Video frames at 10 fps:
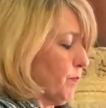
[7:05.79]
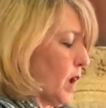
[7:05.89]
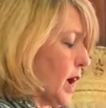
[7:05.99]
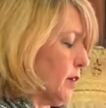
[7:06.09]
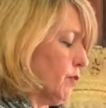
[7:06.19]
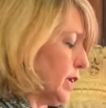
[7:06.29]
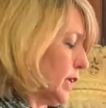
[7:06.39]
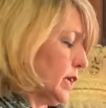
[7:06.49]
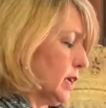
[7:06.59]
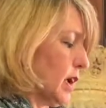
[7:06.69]
I
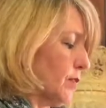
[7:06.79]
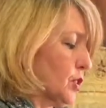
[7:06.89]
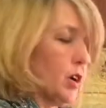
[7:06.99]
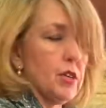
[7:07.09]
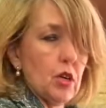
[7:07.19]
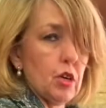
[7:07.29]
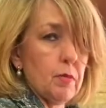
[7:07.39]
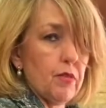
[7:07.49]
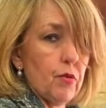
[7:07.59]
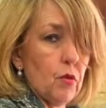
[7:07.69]
really have tried yoga
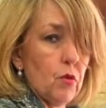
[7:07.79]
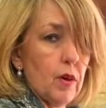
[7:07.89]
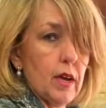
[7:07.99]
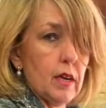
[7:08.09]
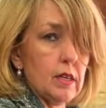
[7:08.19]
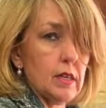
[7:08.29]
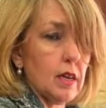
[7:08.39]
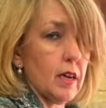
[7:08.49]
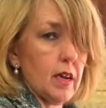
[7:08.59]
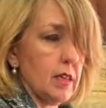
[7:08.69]
before and
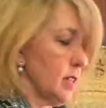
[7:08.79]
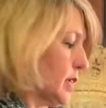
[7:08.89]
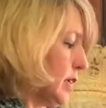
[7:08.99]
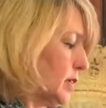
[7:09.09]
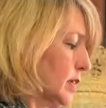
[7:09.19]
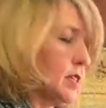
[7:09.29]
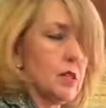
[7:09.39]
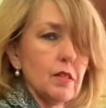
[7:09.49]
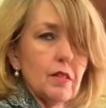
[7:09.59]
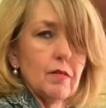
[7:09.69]
I can't stand it.
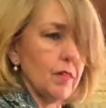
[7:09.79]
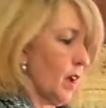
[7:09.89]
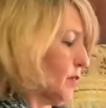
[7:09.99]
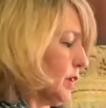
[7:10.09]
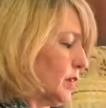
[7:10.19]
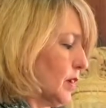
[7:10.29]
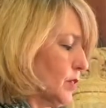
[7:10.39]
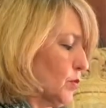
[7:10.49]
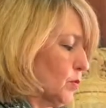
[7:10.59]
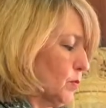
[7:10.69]
And
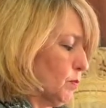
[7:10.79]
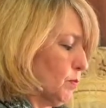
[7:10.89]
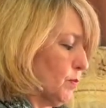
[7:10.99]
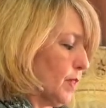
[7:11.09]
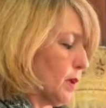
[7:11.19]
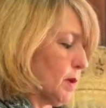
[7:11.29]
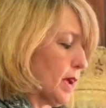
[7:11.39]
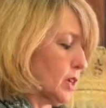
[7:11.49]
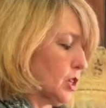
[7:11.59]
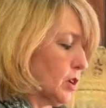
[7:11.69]
they may
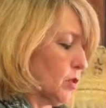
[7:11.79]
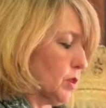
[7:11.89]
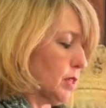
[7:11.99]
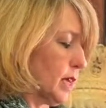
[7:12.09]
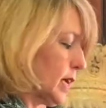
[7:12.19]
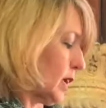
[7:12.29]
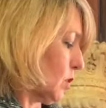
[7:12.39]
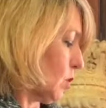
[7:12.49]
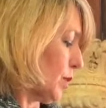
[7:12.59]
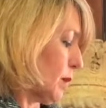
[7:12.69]
actually cross that out,
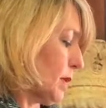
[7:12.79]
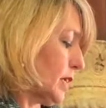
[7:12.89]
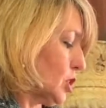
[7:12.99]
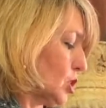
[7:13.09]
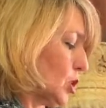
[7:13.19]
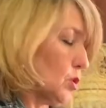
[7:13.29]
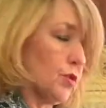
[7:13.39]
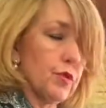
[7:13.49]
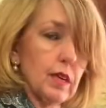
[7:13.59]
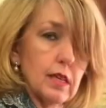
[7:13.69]
or they may circle
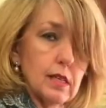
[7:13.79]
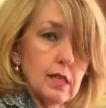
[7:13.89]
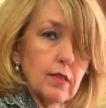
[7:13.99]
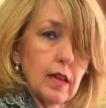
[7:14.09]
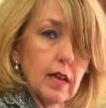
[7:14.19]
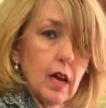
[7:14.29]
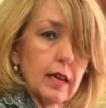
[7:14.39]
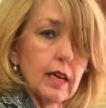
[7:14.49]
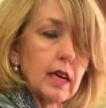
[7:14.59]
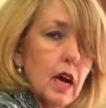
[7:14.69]
things that they
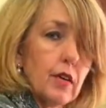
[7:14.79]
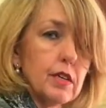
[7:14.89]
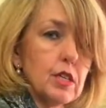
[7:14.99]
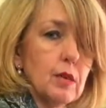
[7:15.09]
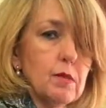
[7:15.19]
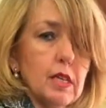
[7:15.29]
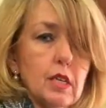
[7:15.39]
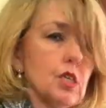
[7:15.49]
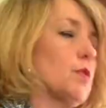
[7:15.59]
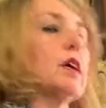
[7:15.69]
like, encourage them to
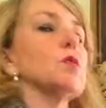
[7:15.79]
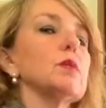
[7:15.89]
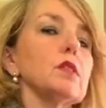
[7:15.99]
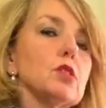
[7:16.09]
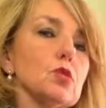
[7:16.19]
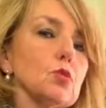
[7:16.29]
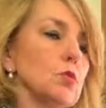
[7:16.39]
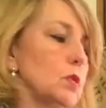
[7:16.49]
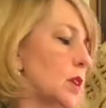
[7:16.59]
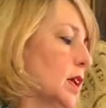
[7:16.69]
interact with the tool.